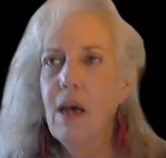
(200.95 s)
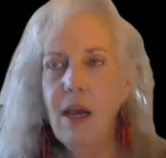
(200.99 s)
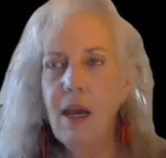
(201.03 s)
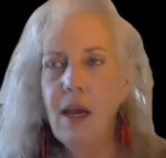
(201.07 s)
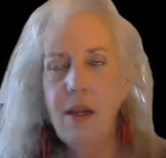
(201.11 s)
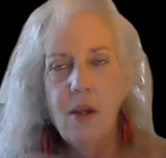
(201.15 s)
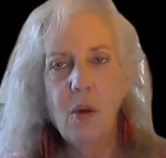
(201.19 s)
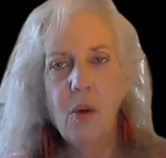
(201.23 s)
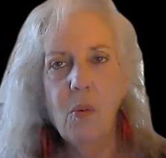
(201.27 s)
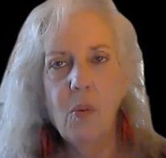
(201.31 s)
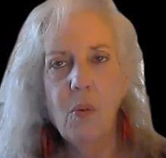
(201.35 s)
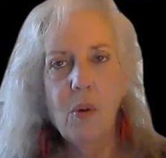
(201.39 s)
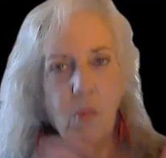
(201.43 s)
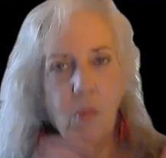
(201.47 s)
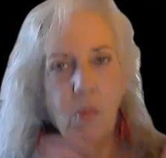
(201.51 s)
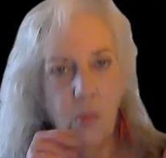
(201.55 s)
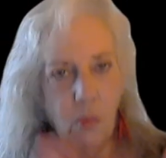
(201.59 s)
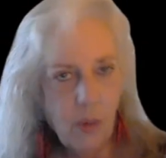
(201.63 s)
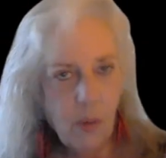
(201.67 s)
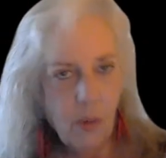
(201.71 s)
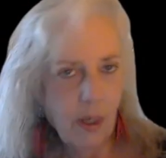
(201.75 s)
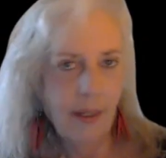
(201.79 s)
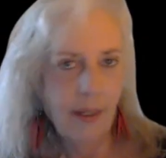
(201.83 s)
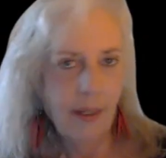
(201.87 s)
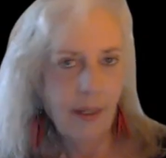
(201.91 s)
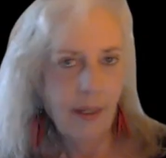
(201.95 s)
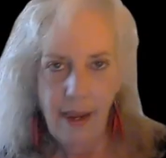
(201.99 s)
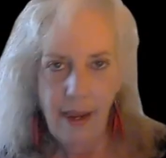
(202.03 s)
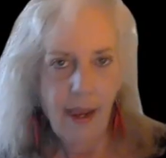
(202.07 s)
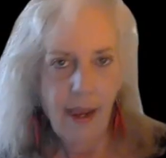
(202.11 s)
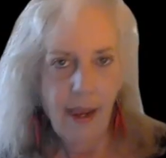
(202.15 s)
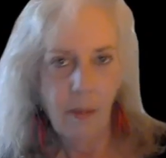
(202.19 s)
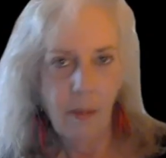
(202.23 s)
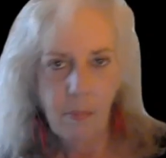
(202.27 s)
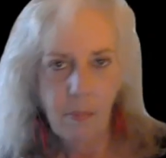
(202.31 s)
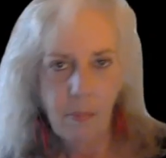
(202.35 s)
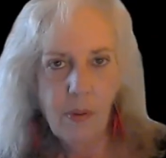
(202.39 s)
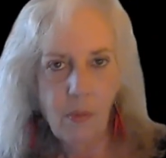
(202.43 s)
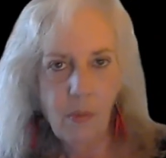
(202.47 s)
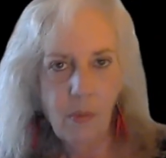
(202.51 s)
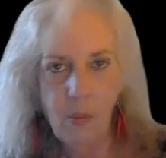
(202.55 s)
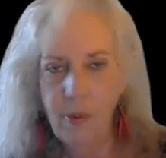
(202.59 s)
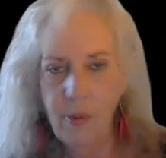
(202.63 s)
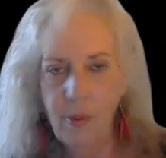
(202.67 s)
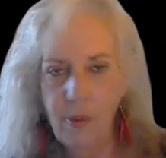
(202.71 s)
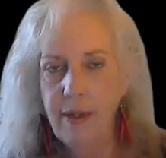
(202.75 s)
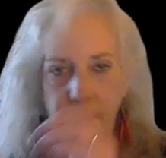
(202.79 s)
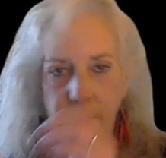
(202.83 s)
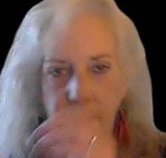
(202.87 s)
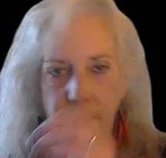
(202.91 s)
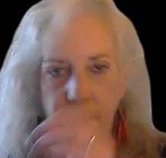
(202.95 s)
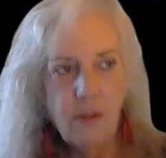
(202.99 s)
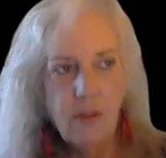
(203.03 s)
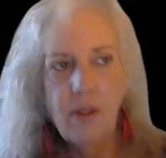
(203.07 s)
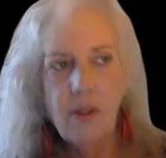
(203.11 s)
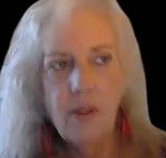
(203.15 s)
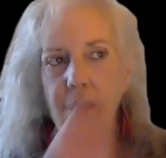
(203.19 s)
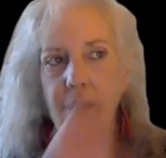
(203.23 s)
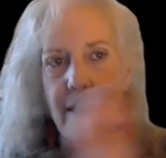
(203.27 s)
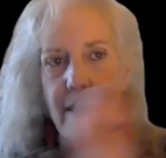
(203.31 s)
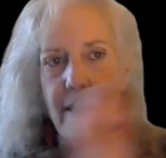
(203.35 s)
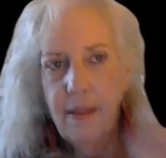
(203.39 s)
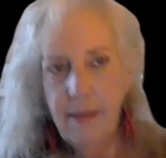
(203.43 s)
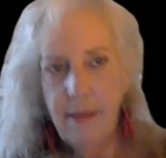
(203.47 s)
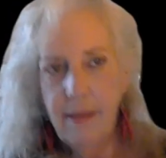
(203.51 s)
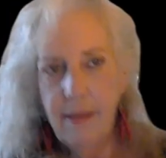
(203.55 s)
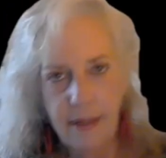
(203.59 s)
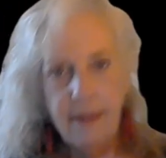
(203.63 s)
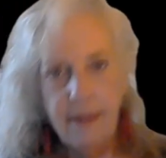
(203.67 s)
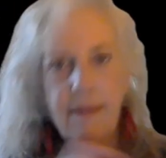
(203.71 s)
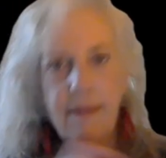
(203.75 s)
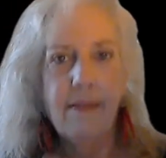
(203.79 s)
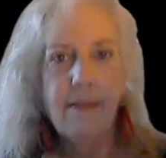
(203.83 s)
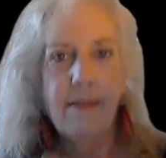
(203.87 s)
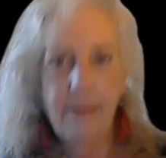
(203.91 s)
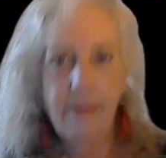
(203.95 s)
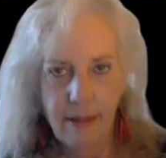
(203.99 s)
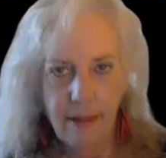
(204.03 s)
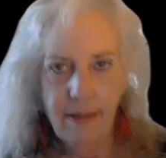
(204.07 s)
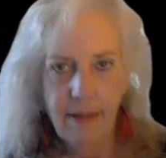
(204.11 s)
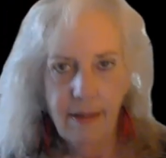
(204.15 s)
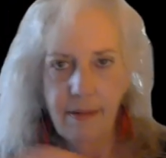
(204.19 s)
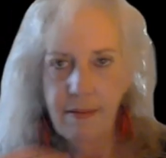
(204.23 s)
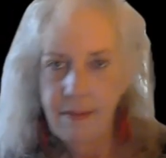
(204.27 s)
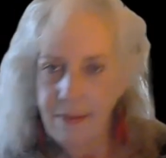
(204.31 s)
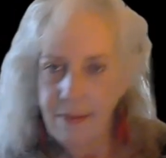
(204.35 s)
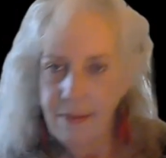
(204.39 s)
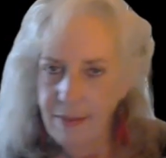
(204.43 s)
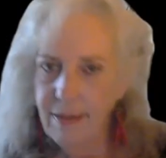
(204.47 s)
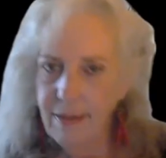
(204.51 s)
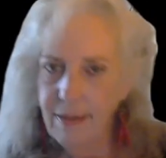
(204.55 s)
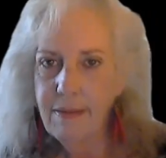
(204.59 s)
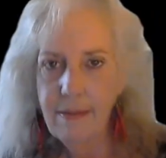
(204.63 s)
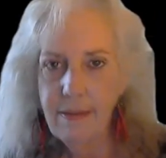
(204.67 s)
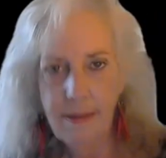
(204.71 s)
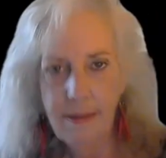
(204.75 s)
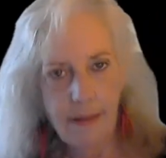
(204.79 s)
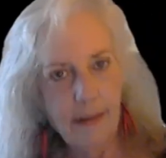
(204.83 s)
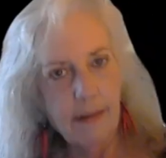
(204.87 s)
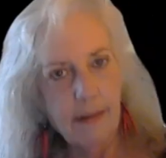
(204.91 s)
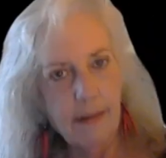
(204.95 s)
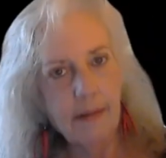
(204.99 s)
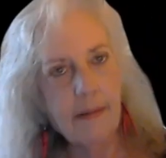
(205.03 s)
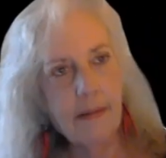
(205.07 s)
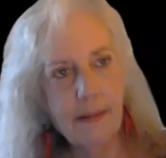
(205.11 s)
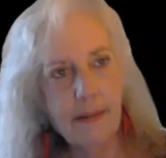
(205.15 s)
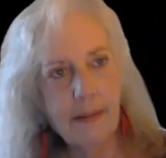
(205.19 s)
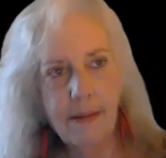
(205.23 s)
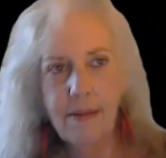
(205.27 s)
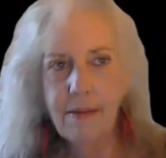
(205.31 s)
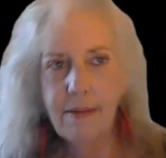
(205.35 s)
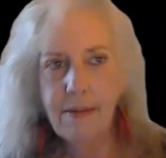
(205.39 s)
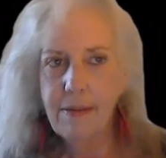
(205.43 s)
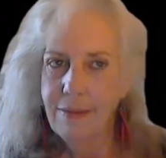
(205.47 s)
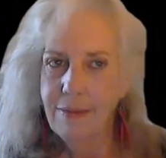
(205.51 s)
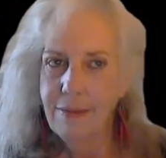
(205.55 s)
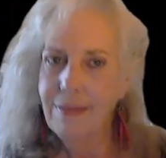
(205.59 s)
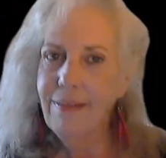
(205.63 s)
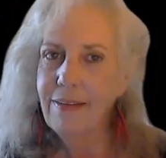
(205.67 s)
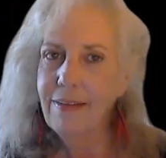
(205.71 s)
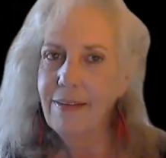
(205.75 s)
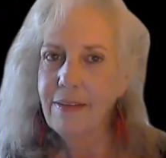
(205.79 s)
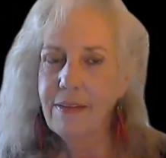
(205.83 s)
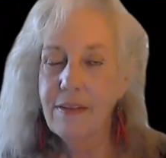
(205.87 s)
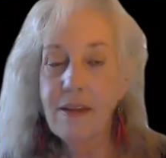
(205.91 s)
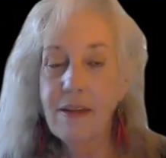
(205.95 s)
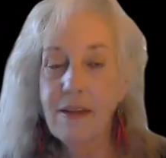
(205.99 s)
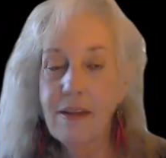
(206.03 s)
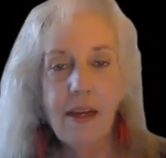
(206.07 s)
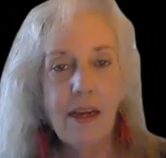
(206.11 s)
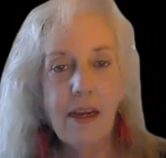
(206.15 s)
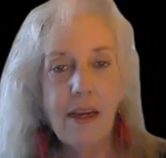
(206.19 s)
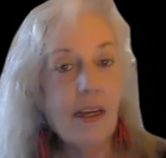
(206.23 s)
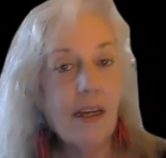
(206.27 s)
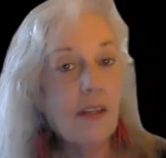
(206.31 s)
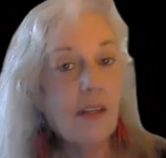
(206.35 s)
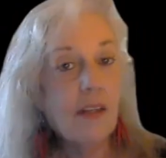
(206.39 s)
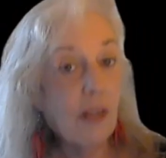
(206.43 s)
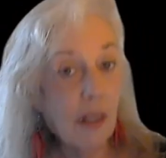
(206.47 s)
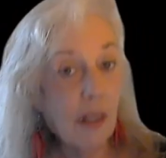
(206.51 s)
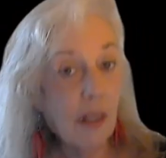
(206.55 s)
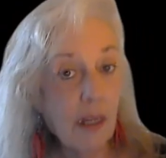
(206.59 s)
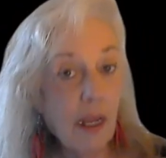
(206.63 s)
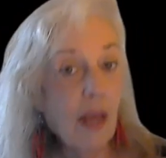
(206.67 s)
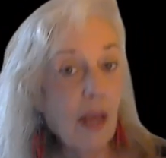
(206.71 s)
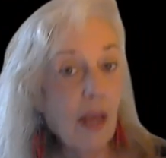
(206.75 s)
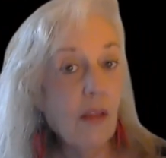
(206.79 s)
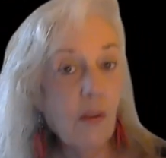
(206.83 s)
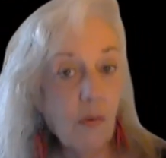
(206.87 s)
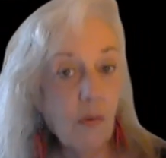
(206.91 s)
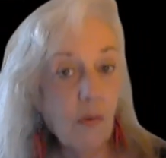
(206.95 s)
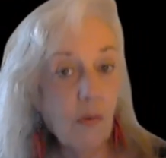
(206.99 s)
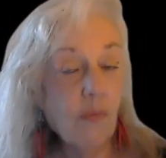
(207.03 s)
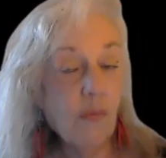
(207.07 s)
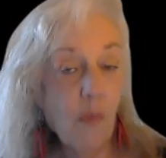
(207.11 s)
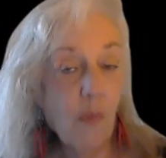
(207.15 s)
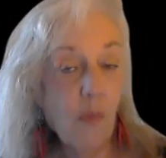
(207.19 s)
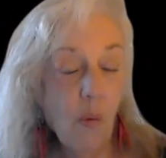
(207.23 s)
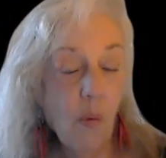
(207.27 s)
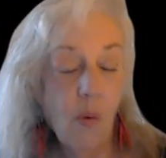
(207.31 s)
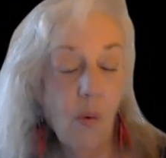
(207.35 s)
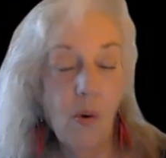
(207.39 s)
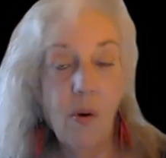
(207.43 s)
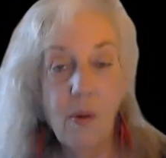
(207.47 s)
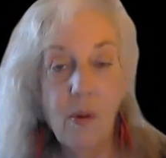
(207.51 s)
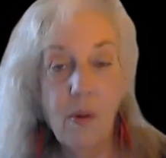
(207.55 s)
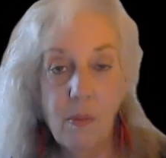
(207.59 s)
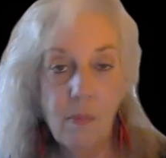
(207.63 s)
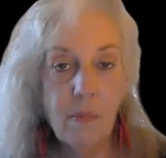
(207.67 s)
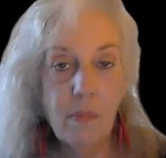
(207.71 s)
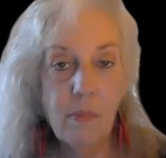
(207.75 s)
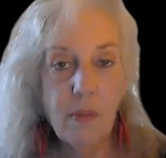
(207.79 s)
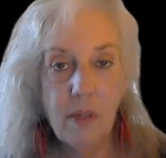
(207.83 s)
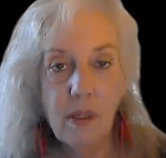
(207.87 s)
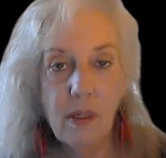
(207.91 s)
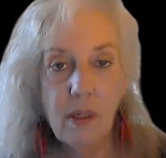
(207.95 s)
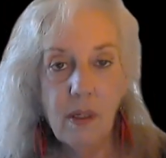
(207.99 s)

I know what really happened was this and this and this and this and this and this. It's another form